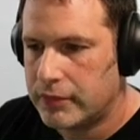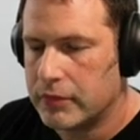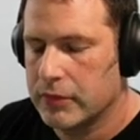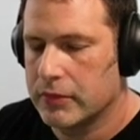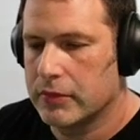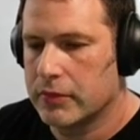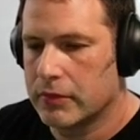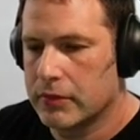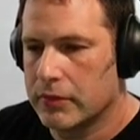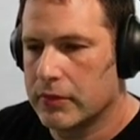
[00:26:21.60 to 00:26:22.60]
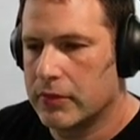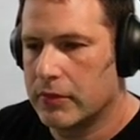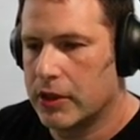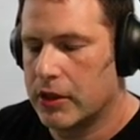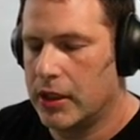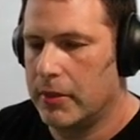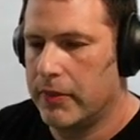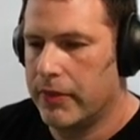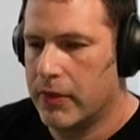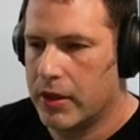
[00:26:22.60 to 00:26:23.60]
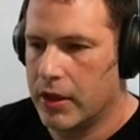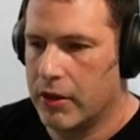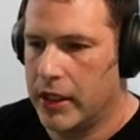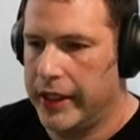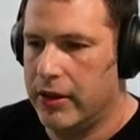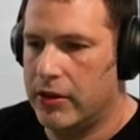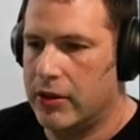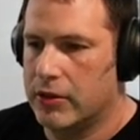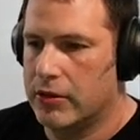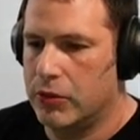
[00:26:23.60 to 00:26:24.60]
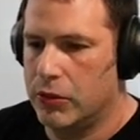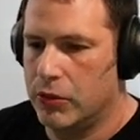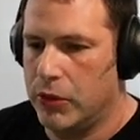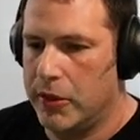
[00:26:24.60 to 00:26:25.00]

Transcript: Nice and fine. Good right. Girl.